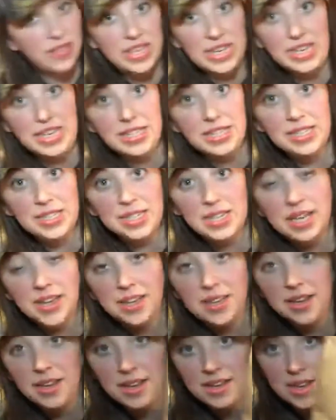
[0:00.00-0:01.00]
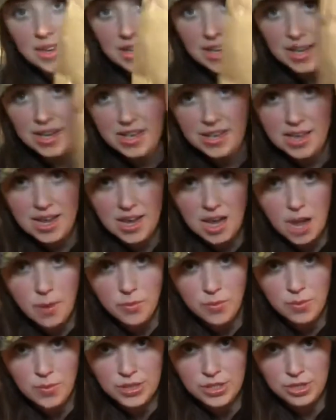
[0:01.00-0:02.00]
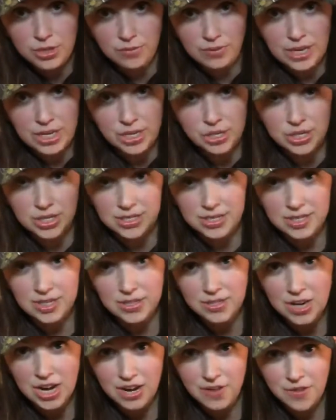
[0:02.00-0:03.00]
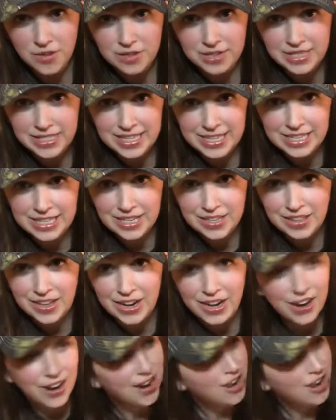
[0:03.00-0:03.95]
these, it comes with directions. It's kind of hard to see in the glare,